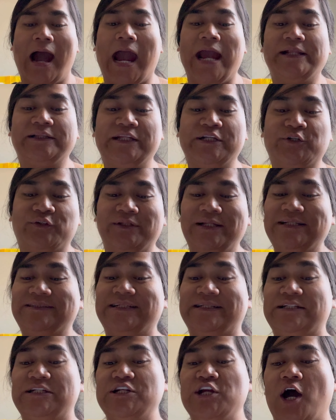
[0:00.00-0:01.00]
I literally
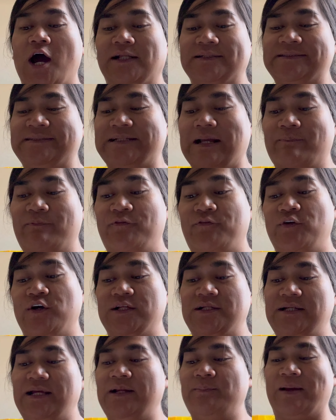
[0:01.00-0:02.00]
did not step
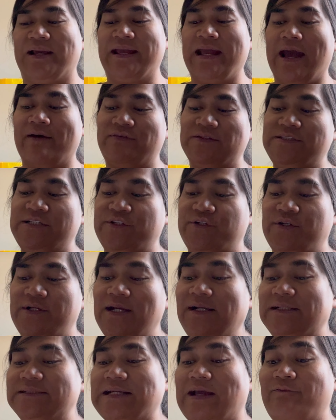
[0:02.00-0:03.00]
foot in my cafeteria
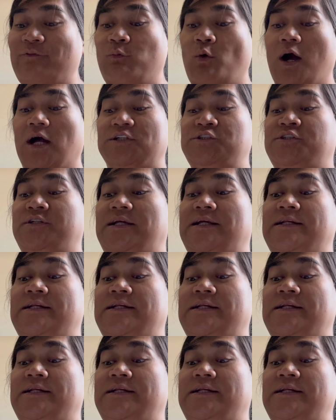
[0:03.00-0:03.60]
because I've watched